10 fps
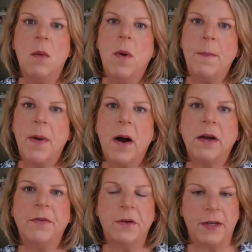what part
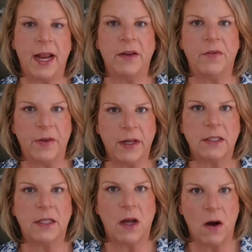of your day
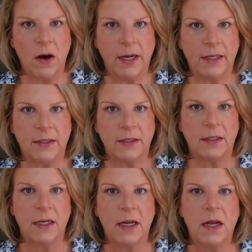feels the hardest?
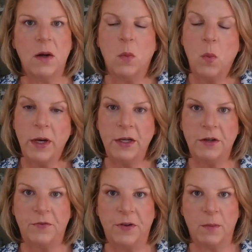When do
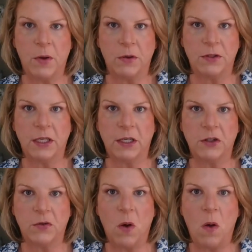you feel most in
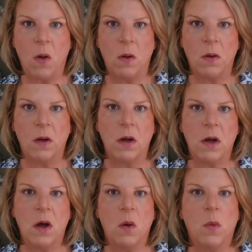control?
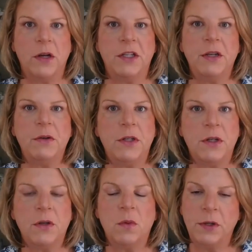What do you
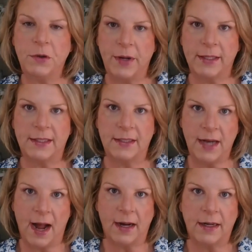do when you get
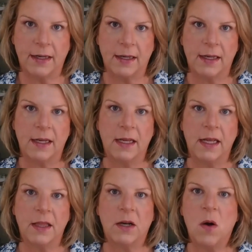stuck?
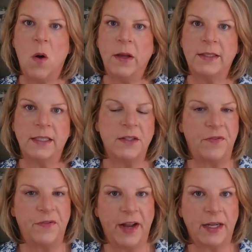The goal isn't to
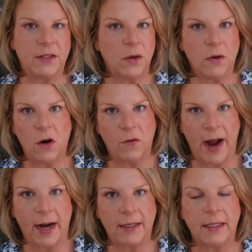fix or
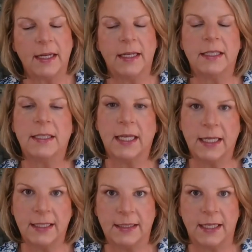correct, it is to
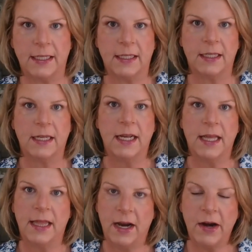listen.
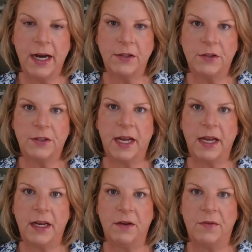Their answers
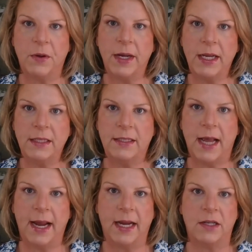can give you
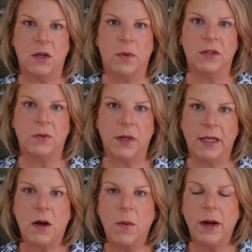insight into what's really
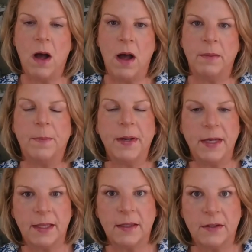going on beneath the